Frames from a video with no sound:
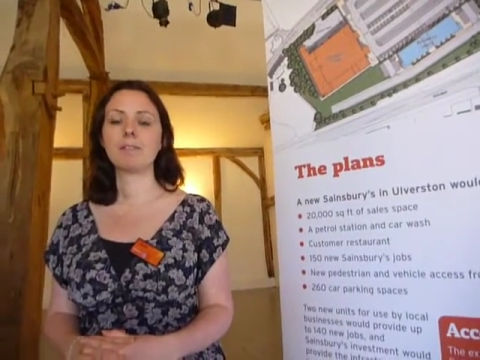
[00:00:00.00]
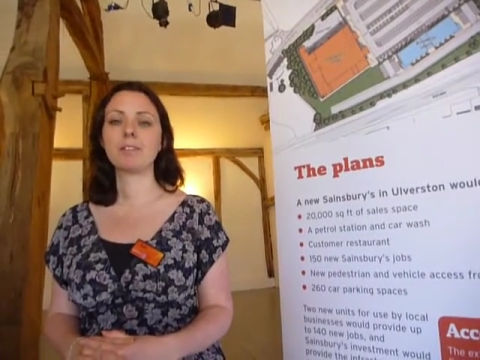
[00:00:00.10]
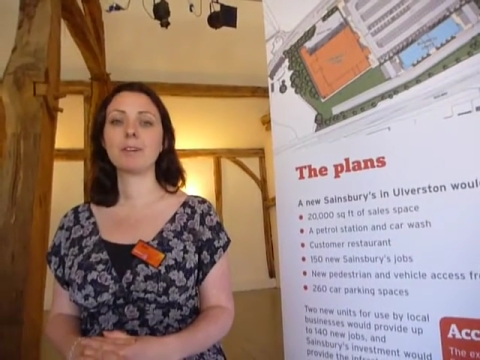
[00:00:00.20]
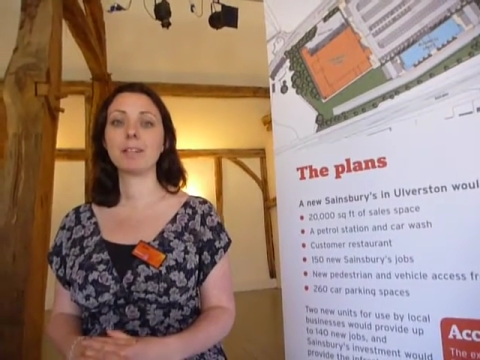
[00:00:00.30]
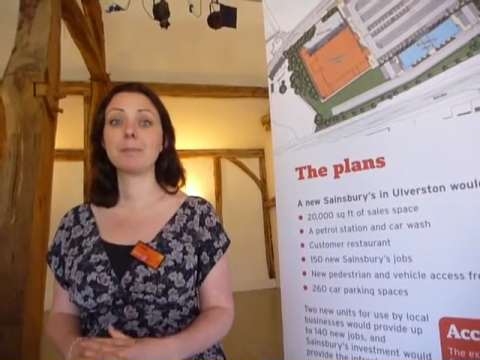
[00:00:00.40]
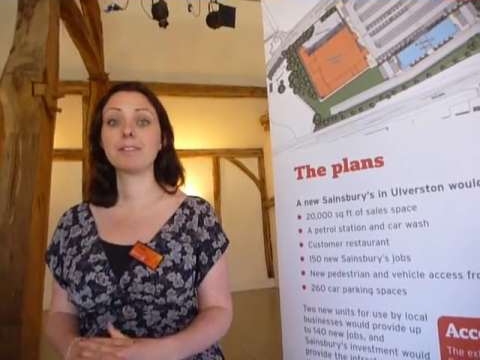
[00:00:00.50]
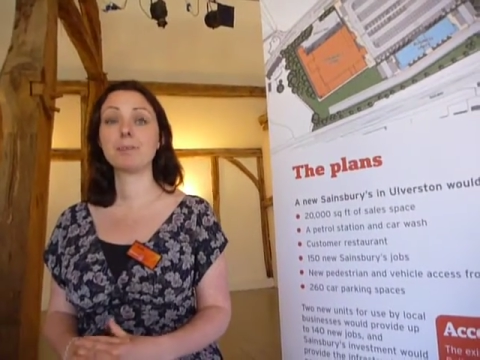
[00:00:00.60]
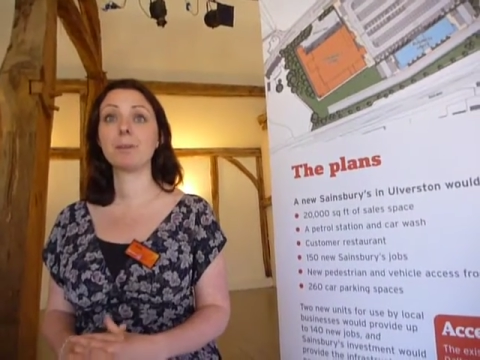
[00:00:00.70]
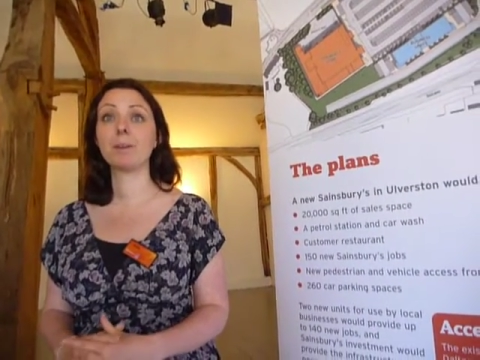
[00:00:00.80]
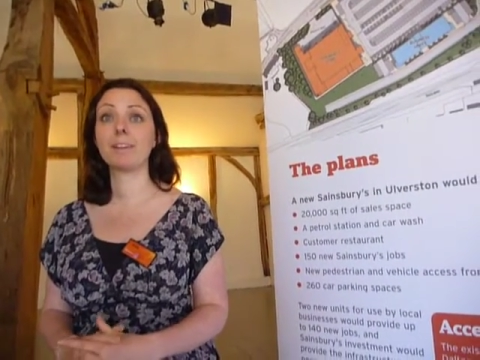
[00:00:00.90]
It's quite a bit
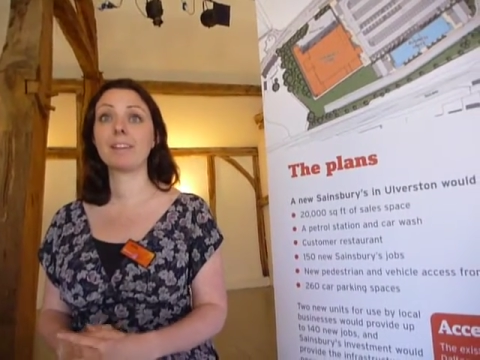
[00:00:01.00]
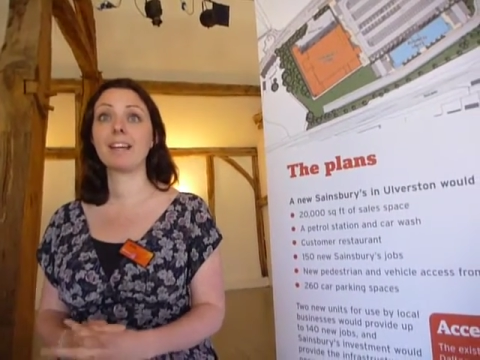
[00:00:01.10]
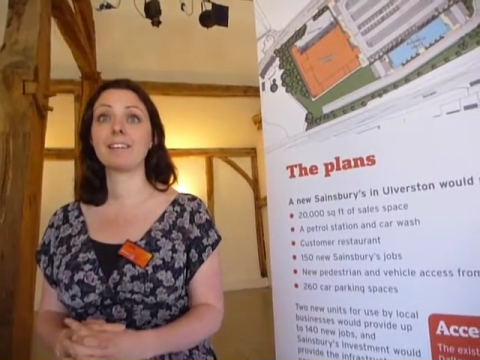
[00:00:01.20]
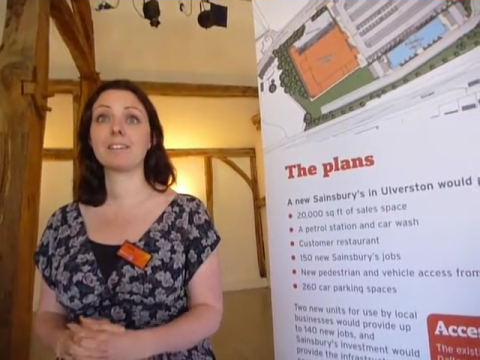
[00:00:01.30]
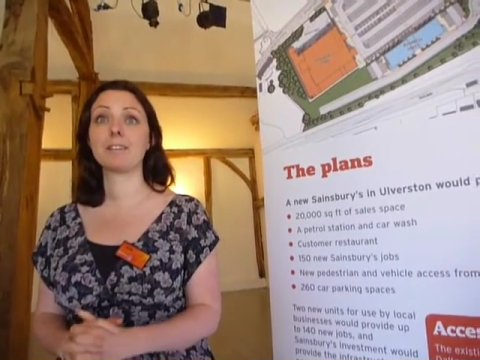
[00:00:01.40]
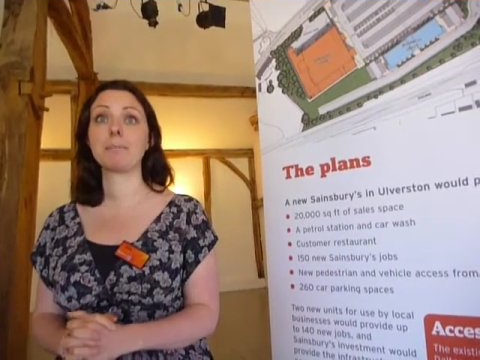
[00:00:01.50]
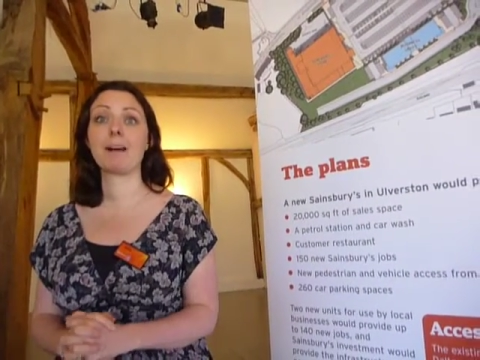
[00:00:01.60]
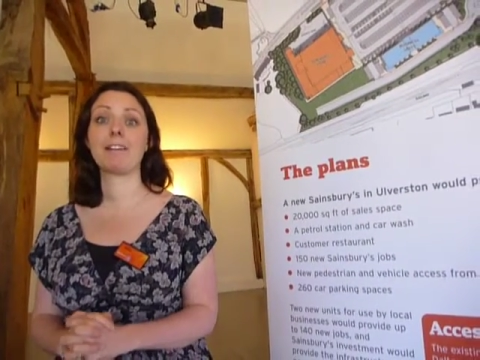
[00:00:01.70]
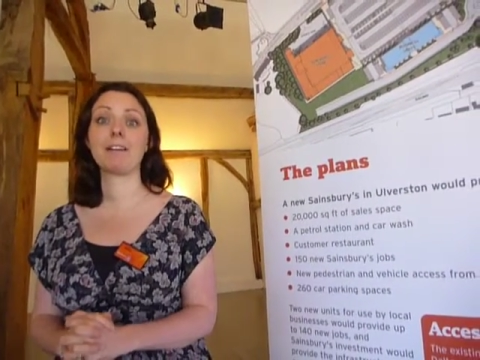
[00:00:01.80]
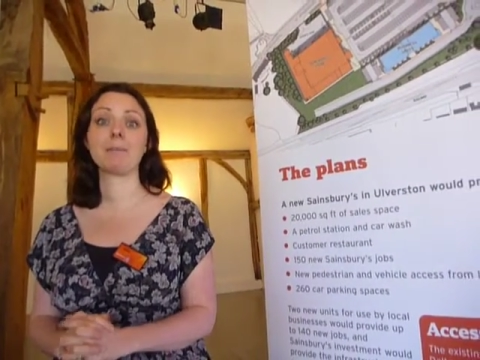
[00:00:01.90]
smaller than the Asda in
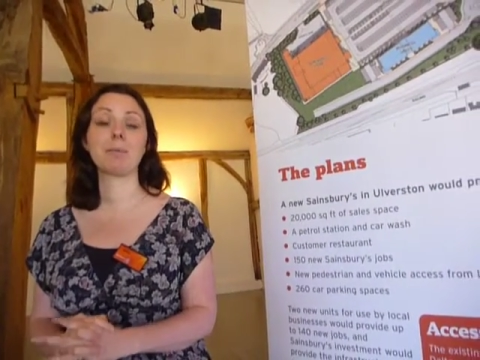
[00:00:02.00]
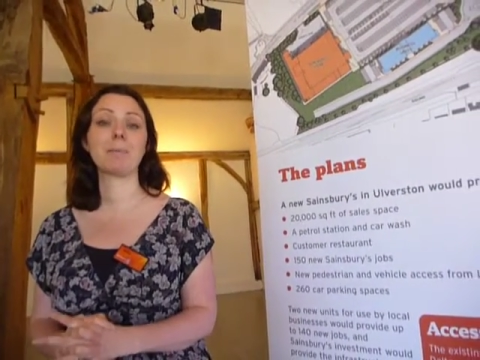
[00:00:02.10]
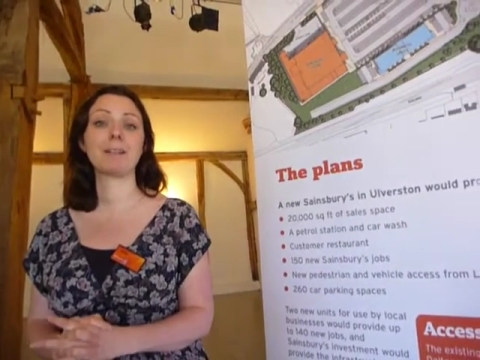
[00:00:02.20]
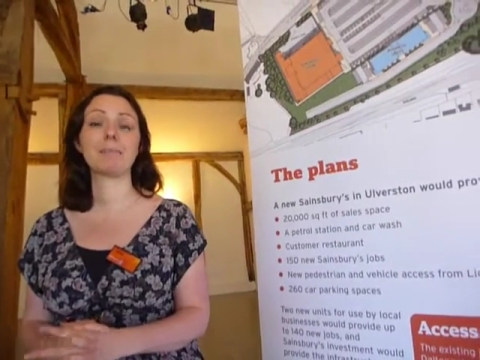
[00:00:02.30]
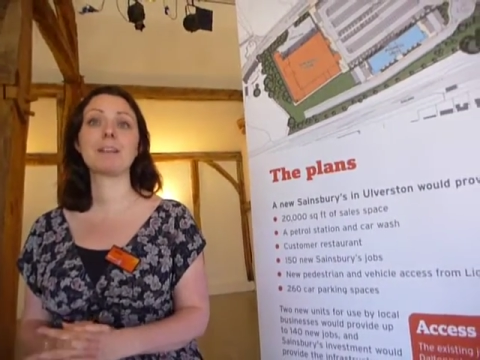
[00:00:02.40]
Barrow. Probably